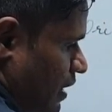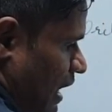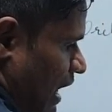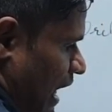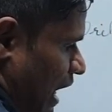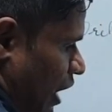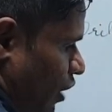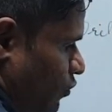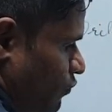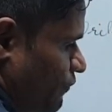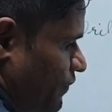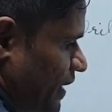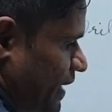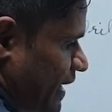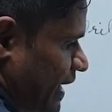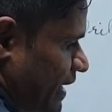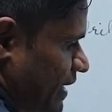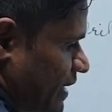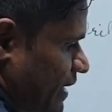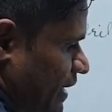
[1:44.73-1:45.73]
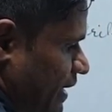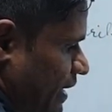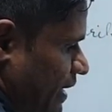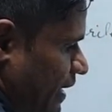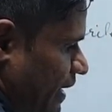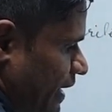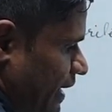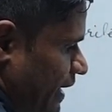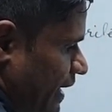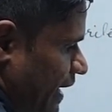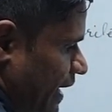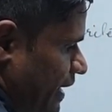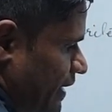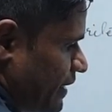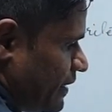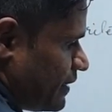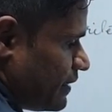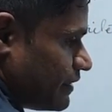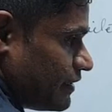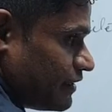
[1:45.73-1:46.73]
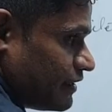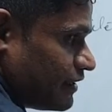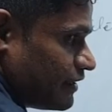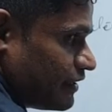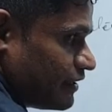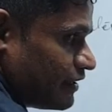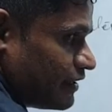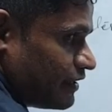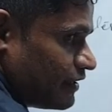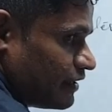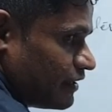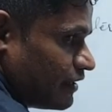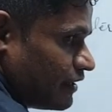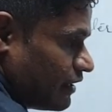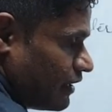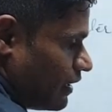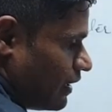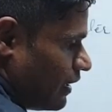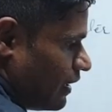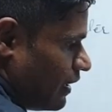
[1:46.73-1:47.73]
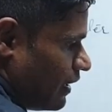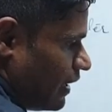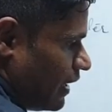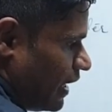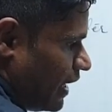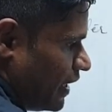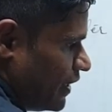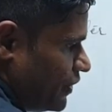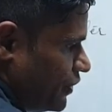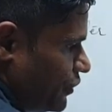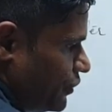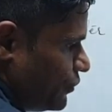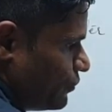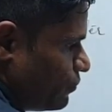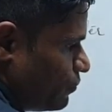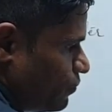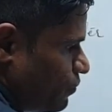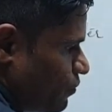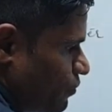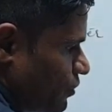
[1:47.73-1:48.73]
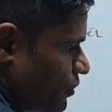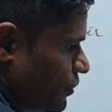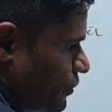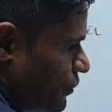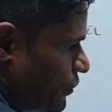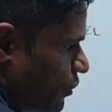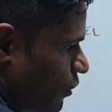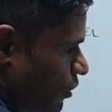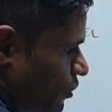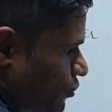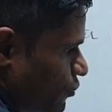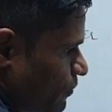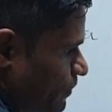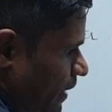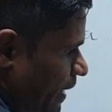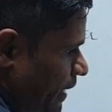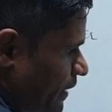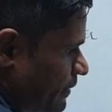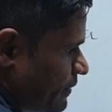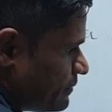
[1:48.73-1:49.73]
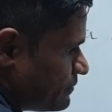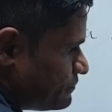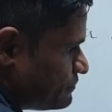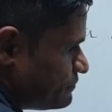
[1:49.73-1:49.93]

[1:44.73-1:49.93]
how we can create a new document,